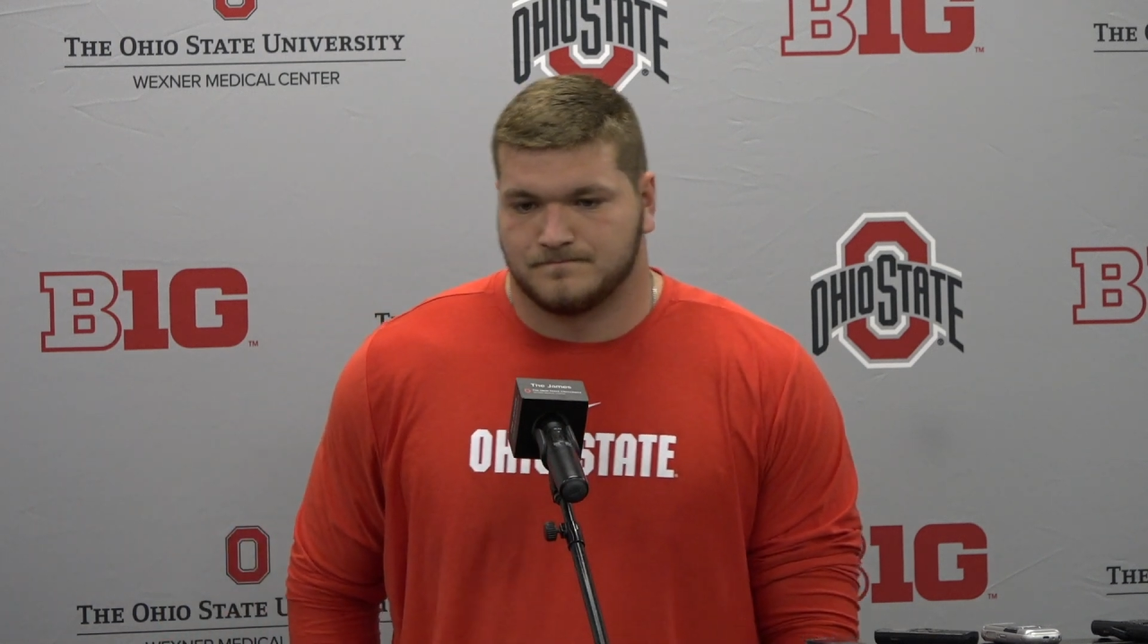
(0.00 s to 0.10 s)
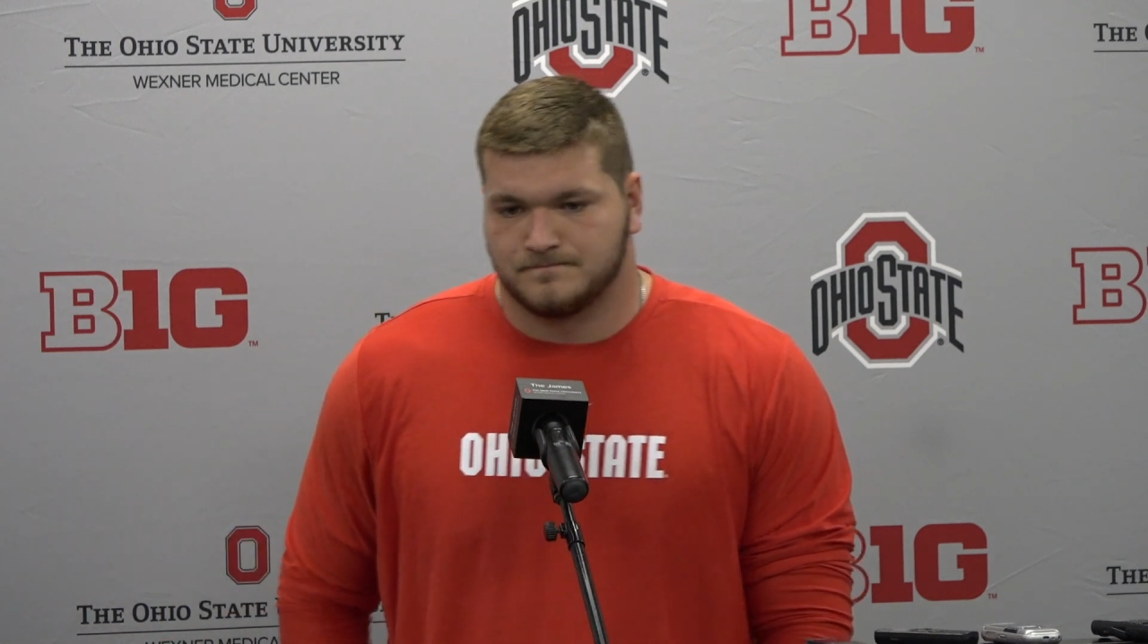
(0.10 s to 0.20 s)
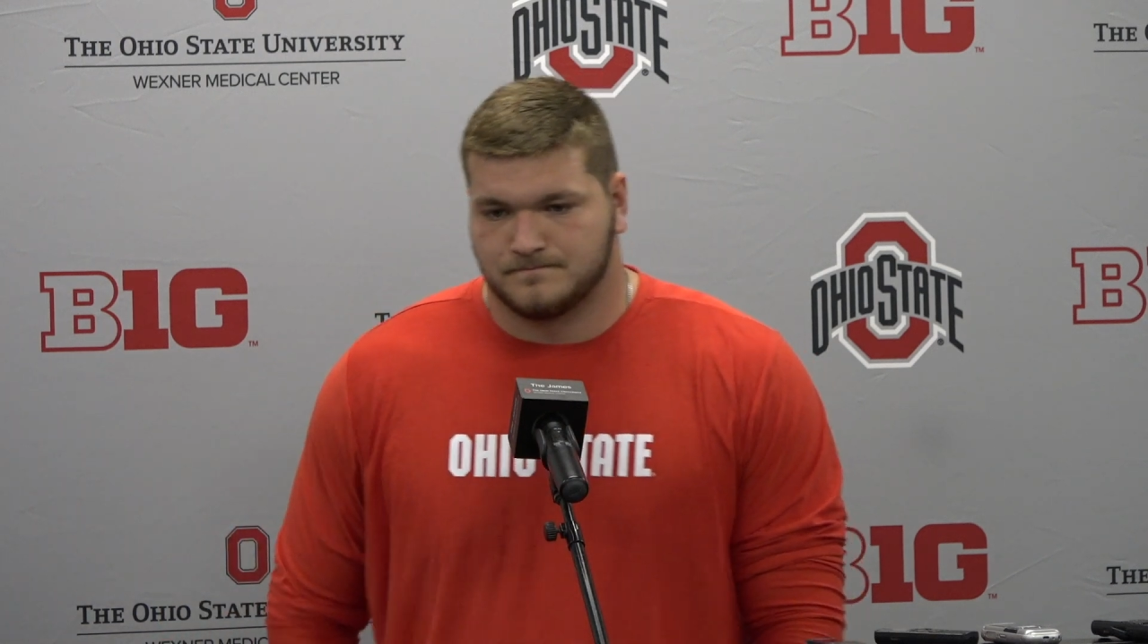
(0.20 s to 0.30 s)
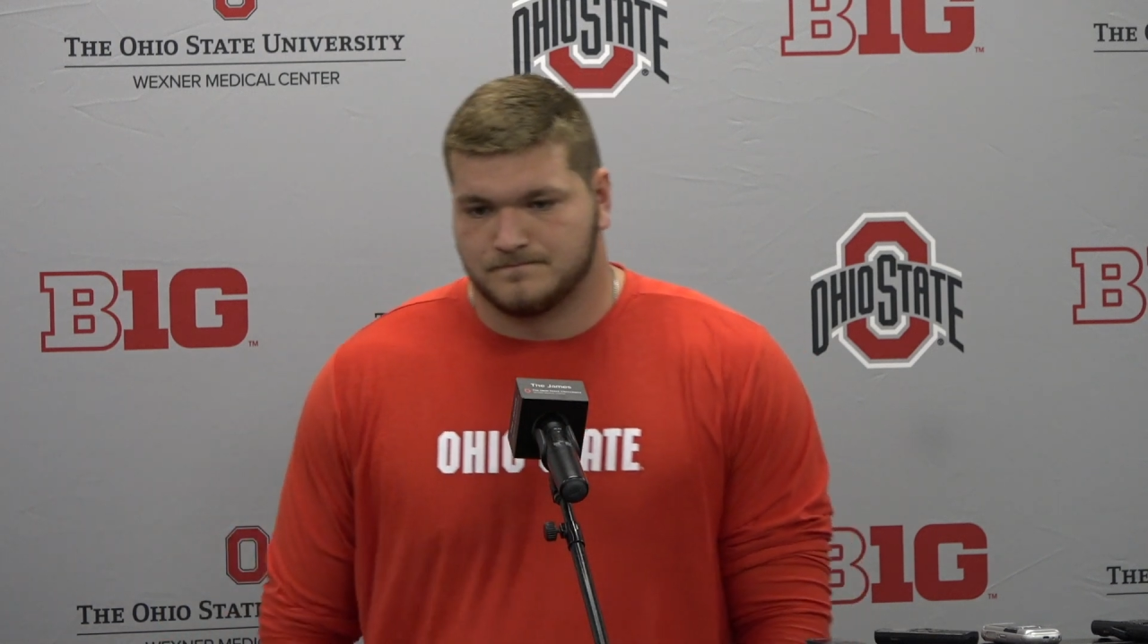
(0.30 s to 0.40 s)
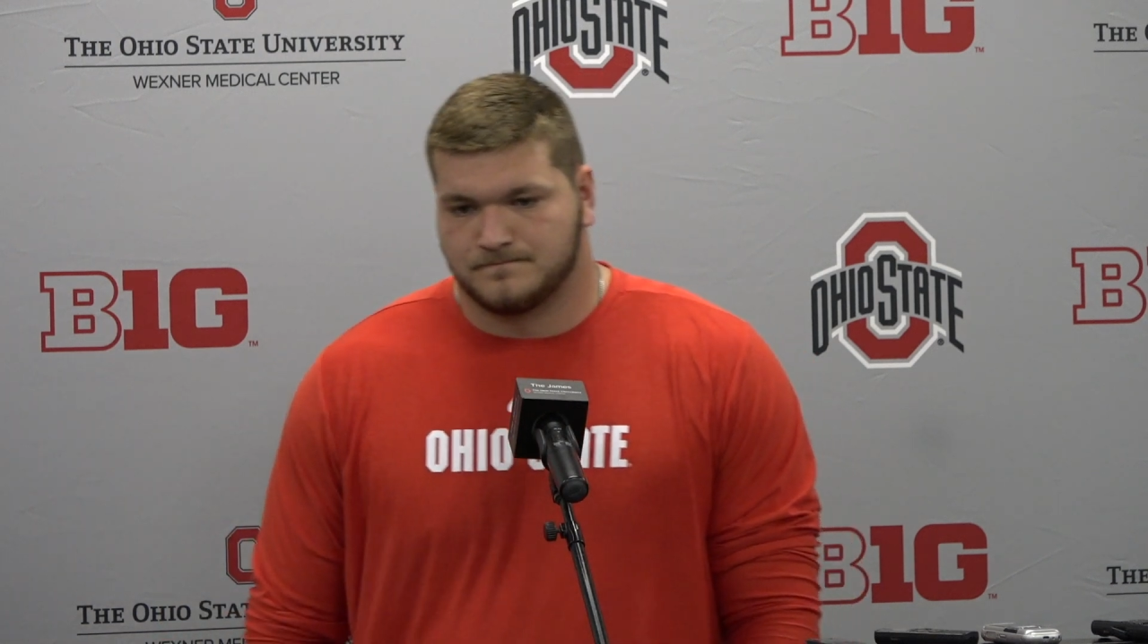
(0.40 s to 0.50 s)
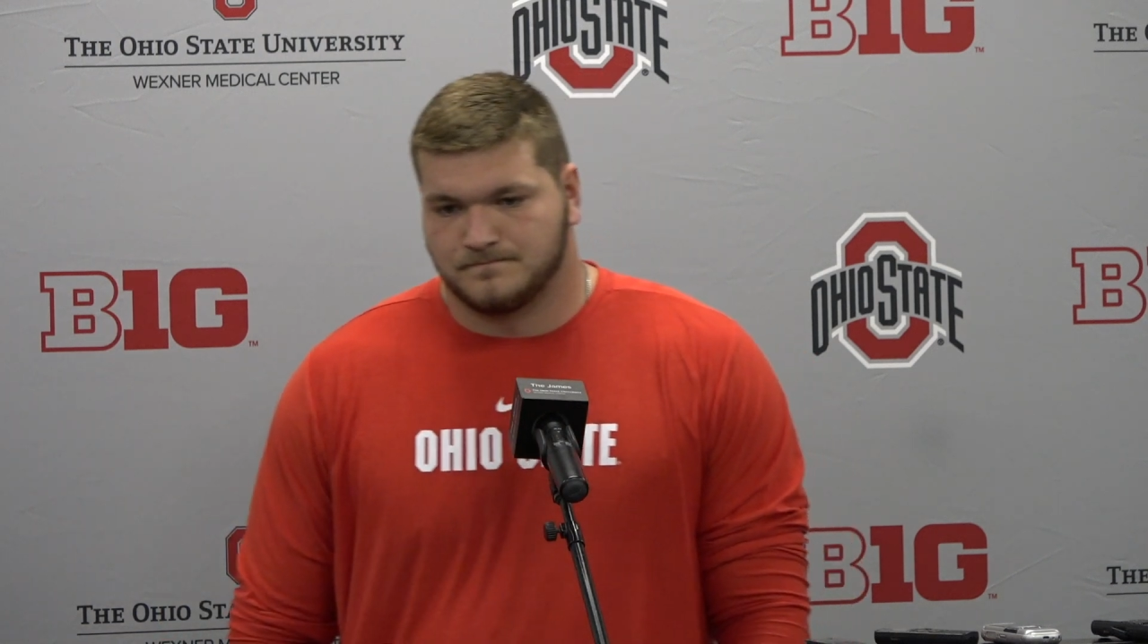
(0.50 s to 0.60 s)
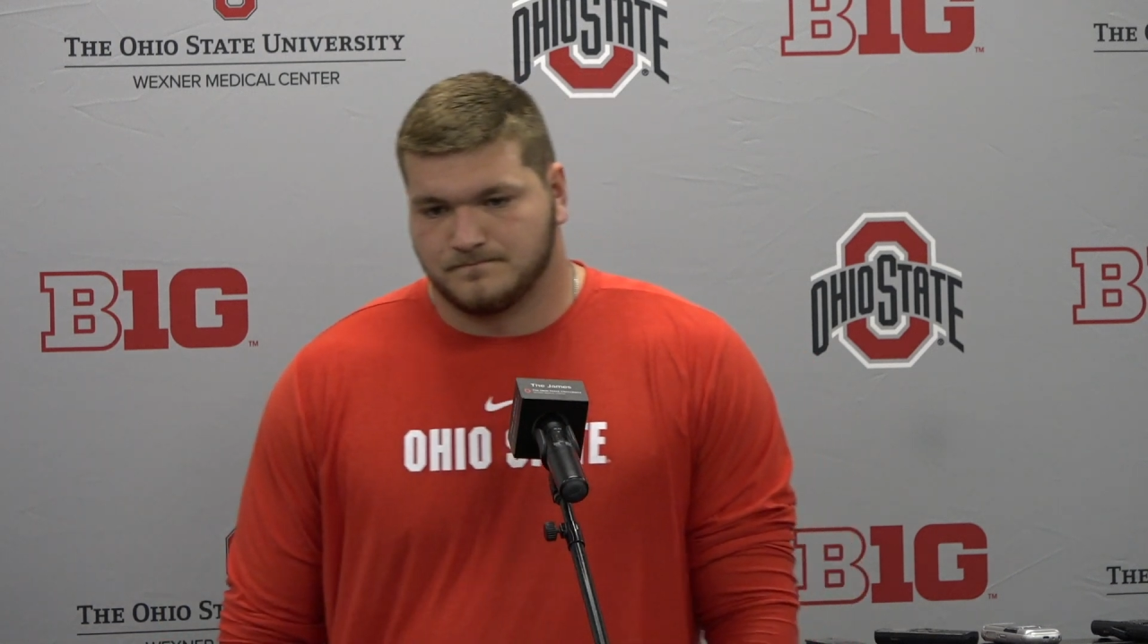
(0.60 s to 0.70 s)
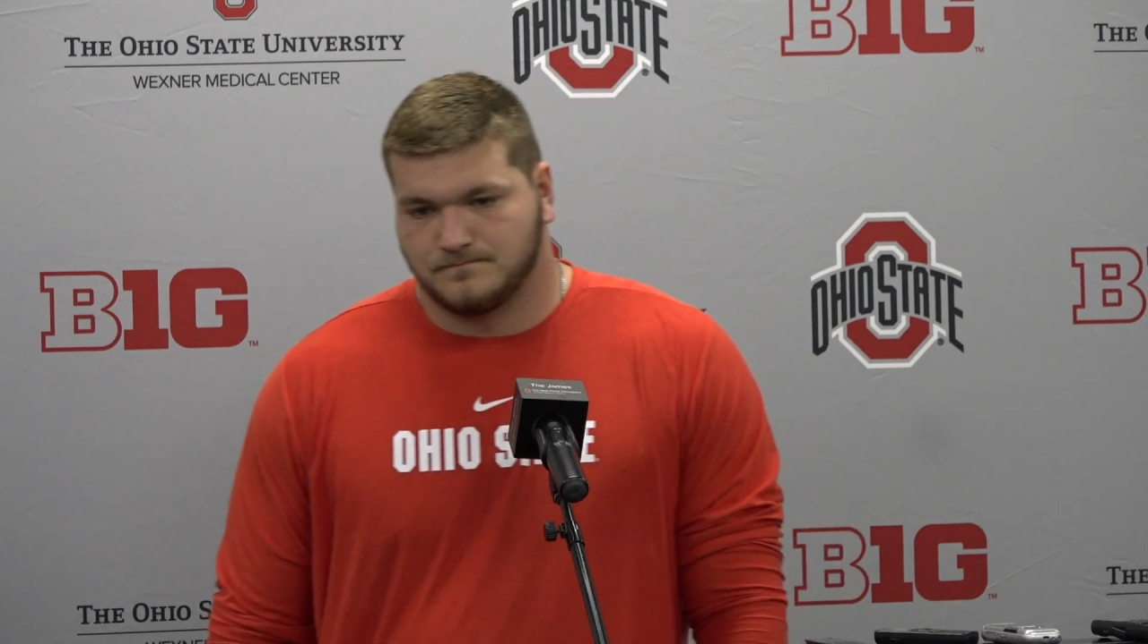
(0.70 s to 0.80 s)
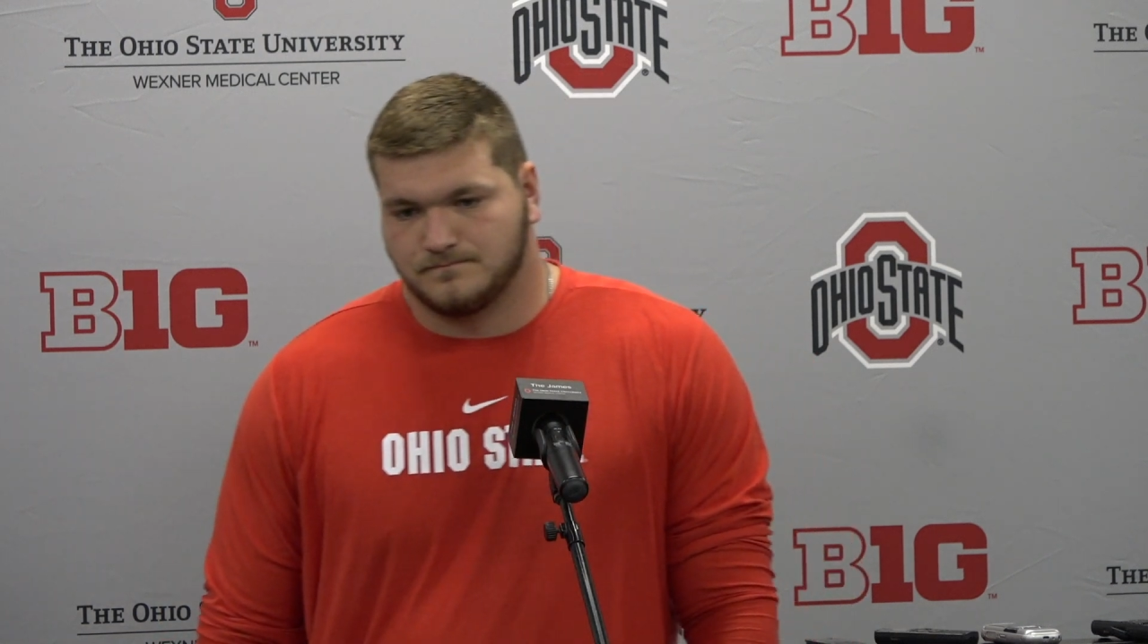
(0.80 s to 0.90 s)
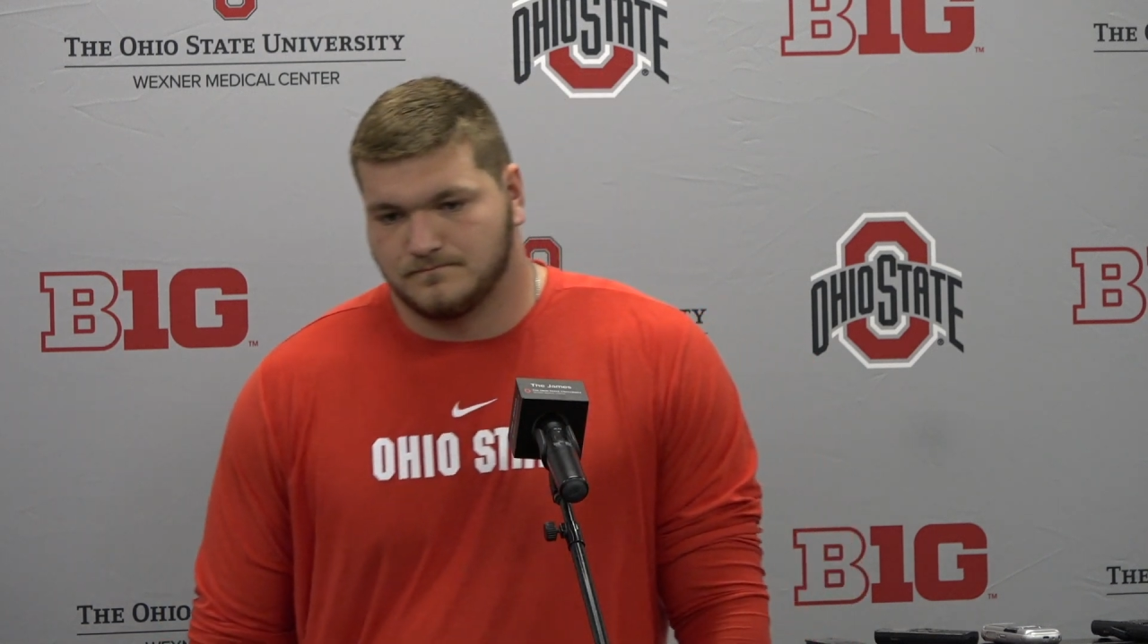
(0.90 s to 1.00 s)
defense
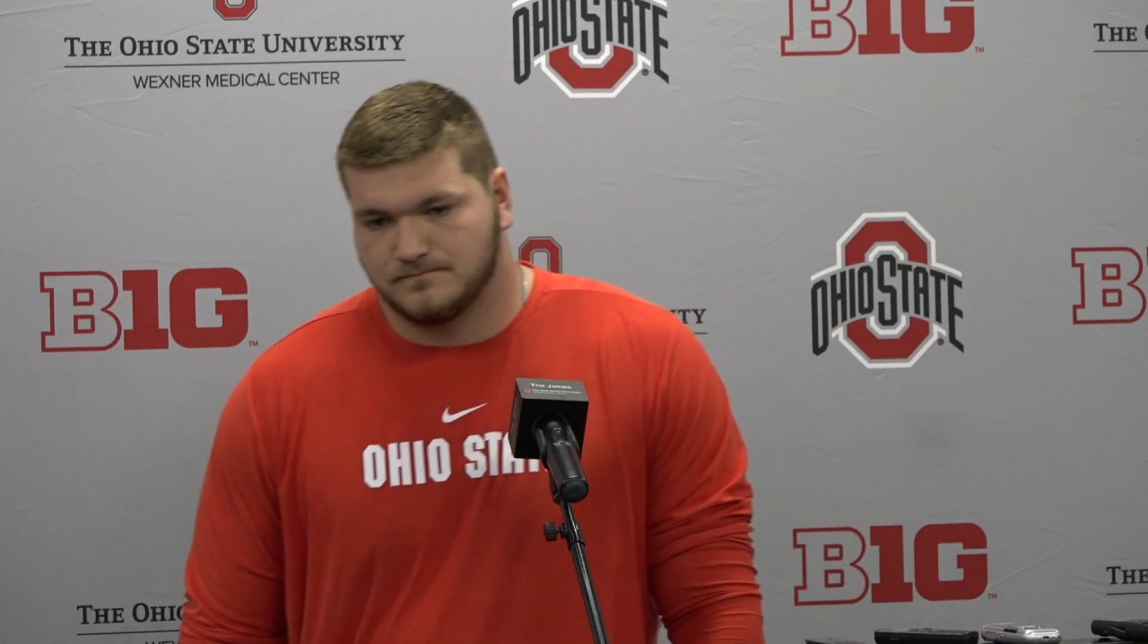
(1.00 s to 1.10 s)
is